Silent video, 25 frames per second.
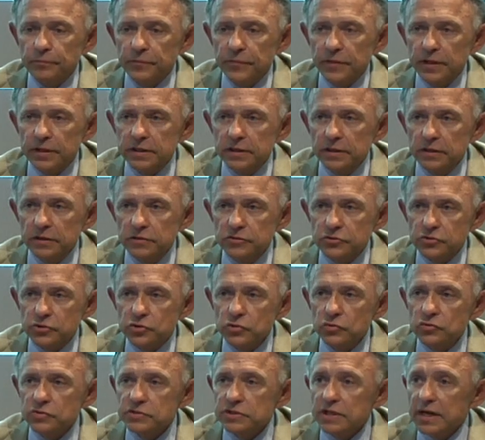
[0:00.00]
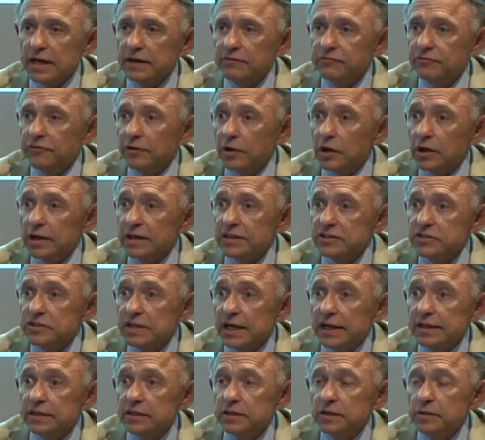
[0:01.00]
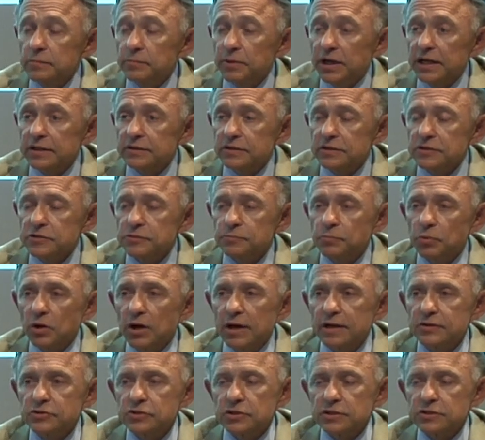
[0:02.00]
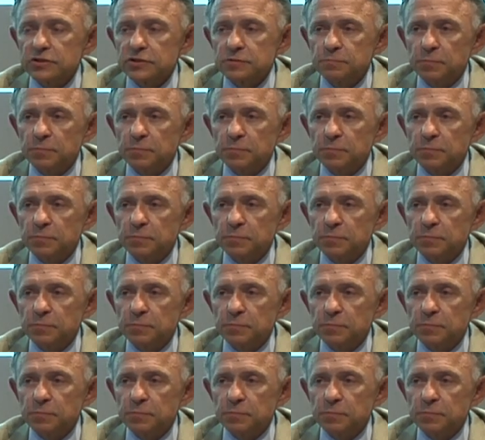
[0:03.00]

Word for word: the students got very excited about these projects,